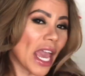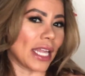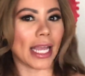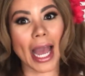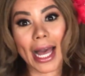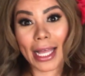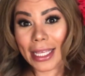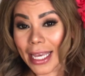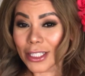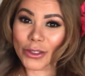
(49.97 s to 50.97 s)
and I
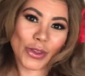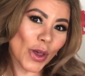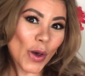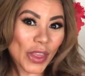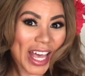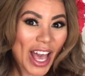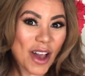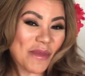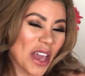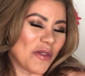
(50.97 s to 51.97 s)
get to know
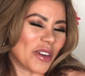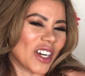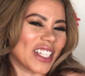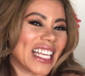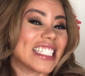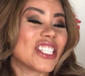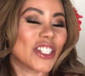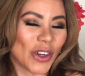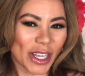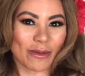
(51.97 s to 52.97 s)
them and we're gonna
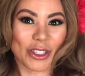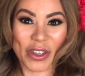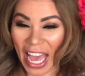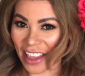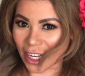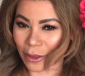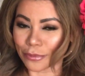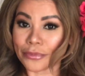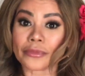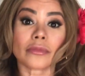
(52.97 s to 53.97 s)
enjoy them together.
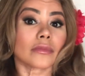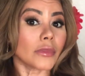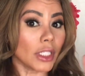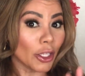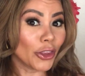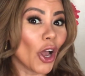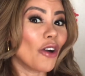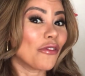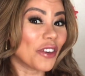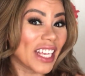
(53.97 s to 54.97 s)

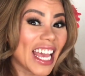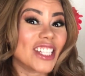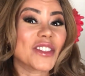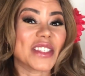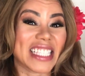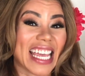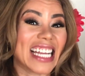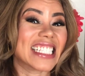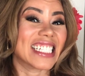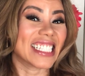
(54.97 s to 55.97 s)
Don't forget to stay
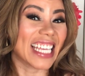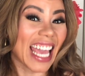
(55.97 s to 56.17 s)
until the